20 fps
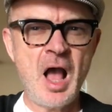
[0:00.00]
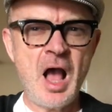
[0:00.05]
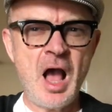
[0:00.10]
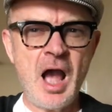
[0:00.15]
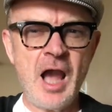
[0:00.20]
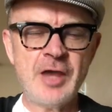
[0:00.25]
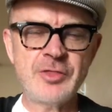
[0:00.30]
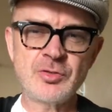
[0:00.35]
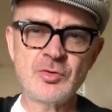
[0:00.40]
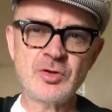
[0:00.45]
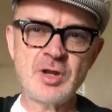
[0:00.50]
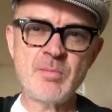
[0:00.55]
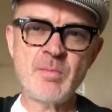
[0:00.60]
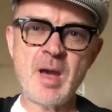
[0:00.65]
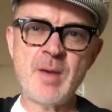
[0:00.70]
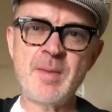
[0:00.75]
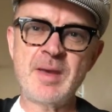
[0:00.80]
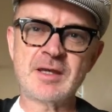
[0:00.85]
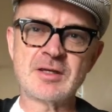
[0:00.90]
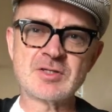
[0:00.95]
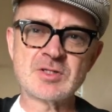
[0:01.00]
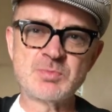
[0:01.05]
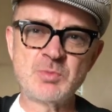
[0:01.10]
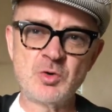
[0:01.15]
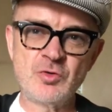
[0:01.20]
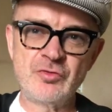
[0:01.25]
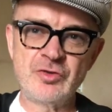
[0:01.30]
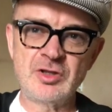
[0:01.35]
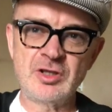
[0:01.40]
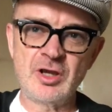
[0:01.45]
I thought I might make a small
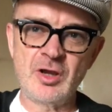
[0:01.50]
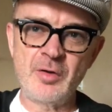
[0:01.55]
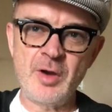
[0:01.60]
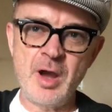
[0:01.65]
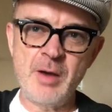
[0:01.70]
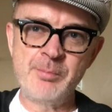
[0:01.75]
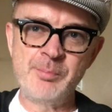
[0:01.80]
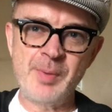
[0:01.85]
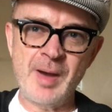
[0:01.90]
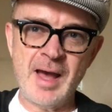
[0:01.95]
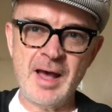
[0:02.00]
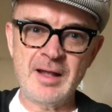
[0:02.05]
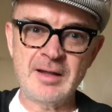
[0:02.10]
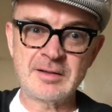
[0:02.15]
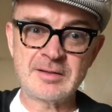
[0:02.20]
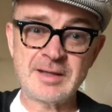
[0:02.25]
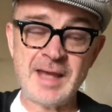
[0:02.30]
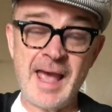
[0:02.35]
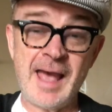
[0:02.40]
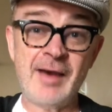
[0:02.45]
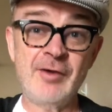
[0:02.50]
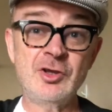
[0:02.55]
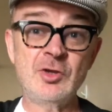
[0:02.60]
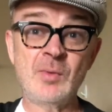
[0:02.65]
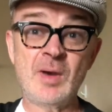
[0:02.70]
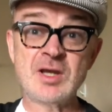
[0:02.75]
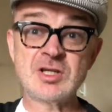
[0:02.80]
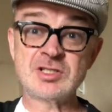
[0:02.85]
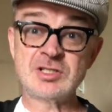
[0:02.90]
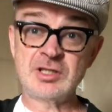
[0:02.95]
video about how you
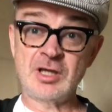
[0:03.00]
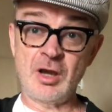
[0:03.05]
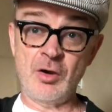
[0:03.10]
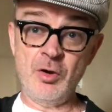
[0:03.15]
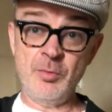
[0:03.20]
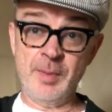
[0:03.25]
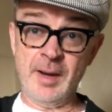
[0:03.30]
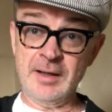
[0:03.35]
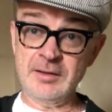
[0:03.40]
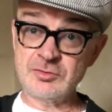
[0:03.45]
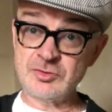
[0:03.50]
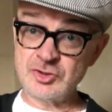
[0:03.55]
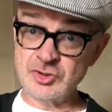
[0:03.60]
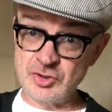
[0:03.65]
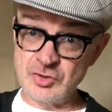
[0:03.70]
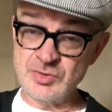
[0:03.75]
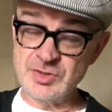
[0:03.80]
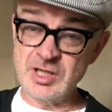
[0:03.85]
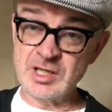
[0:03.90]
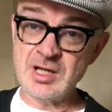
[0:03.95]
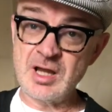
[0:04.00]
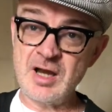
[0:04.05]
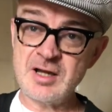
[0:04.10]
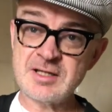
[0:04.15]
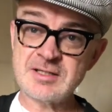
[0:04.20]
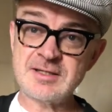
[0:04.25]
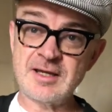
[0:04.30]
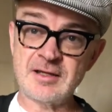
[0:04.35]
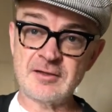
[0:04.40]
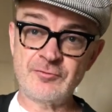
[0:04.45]
actually go about choosing an
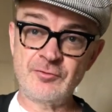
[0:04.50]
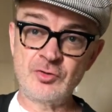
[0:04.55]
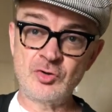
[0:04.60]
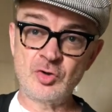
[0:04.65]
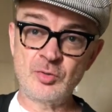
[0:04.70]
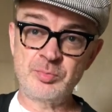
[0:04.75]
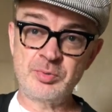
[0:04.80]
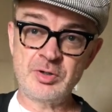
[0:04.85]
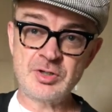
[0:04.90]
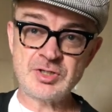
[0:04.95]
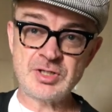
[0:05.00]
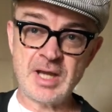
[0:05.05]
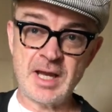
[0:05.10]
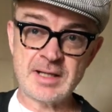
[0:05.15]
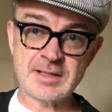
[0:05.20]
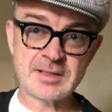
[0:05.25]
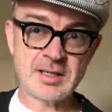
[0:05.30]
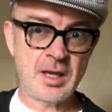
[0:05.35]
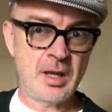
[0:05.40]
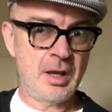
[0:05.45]
architect for your project.